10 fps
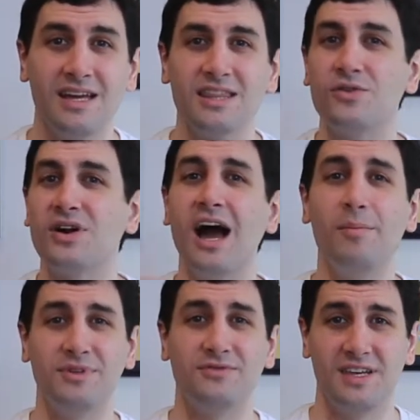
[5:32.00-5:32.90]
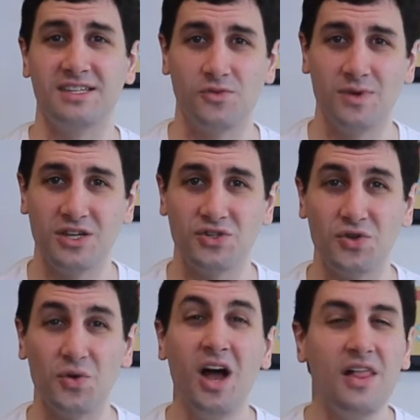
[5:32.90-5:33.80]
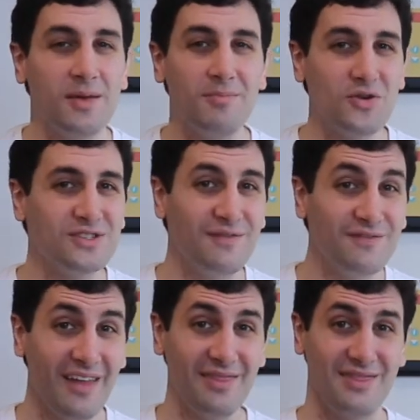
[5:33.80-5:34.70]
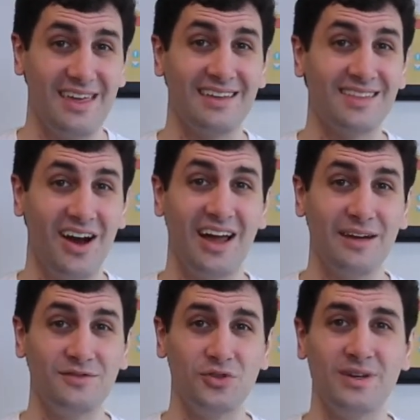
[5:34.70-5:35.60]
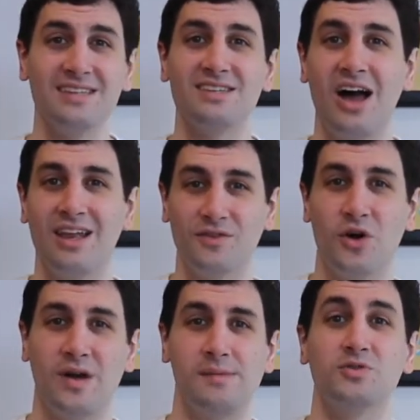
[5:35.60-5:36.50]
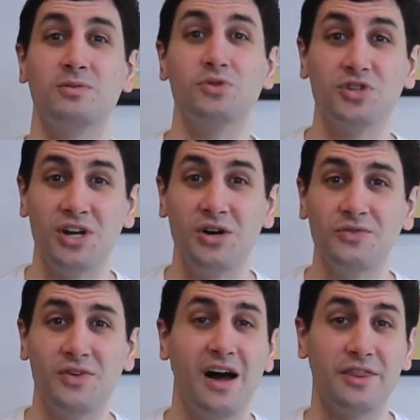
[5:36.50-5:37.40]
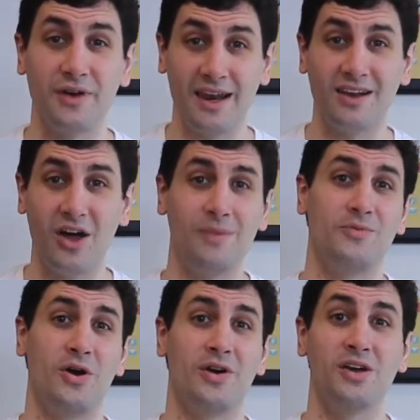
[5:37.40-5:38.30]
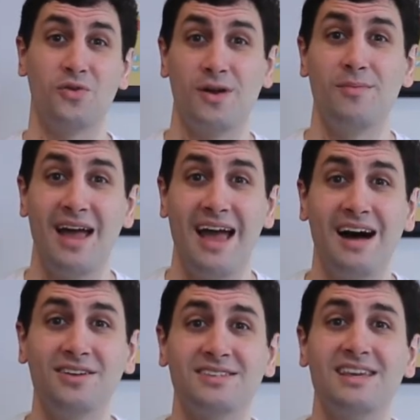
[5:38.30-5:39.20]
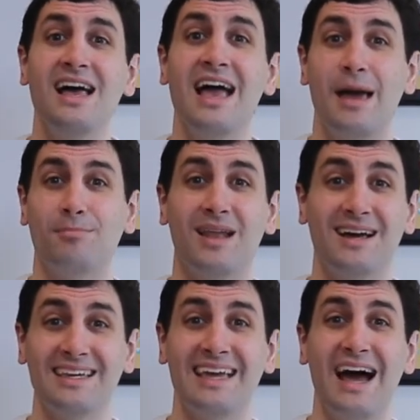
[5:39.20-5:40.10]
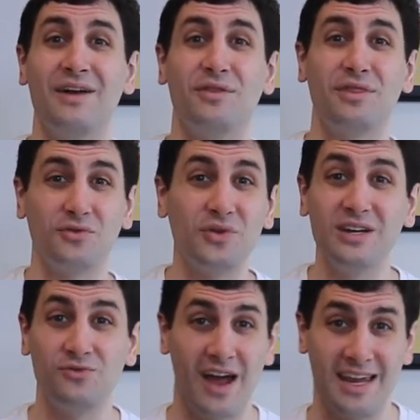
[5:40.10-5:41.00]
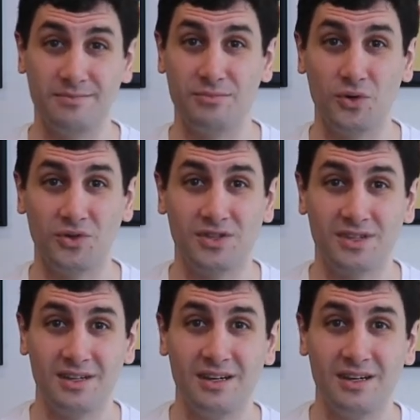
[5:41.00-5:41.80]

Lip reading: There are a couple of things that we can do. The most fun thing that I love doing is I love going up to a bookshelf, either in a library or in my house, and plucking out three random books.